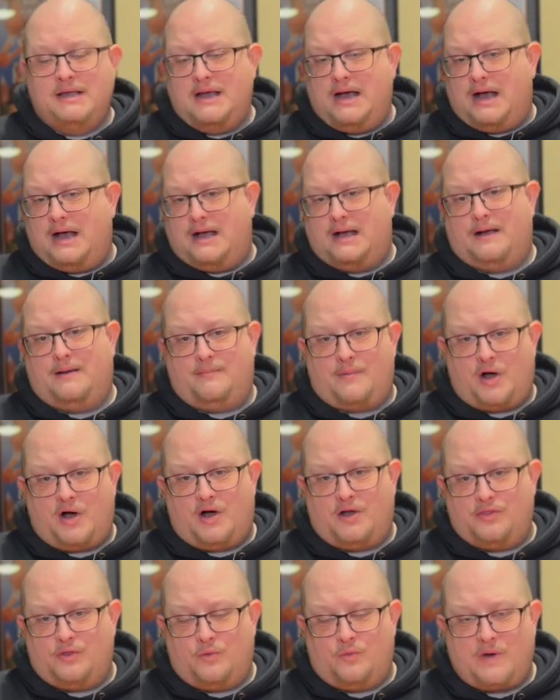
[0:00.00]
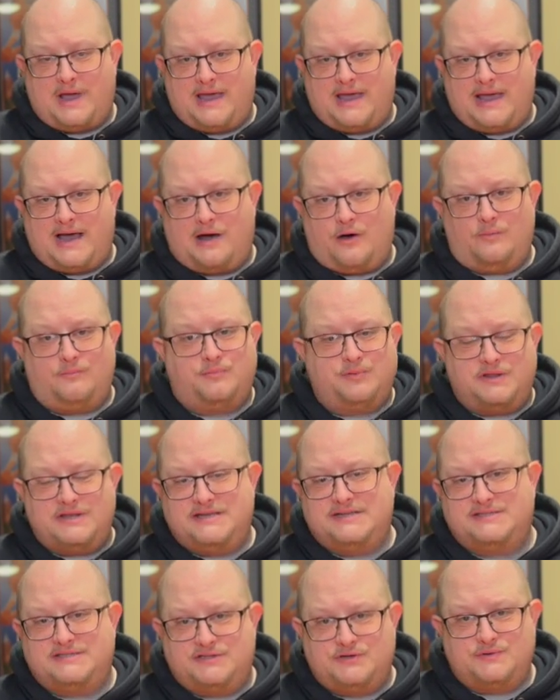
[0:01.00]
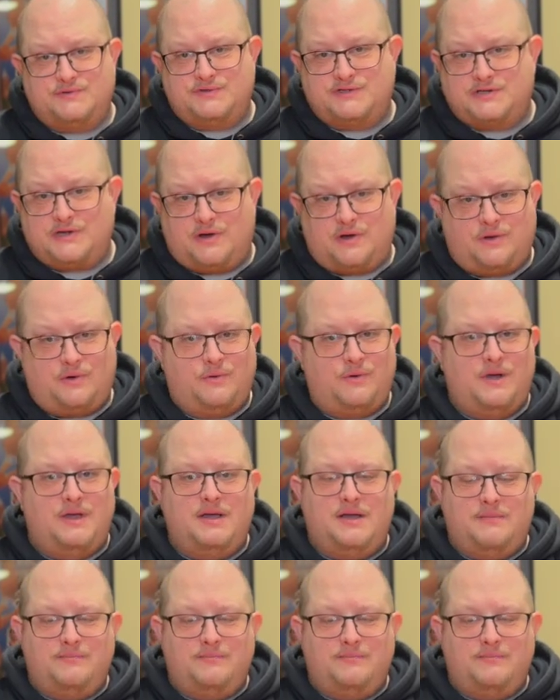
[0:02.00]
on the way out, please do so.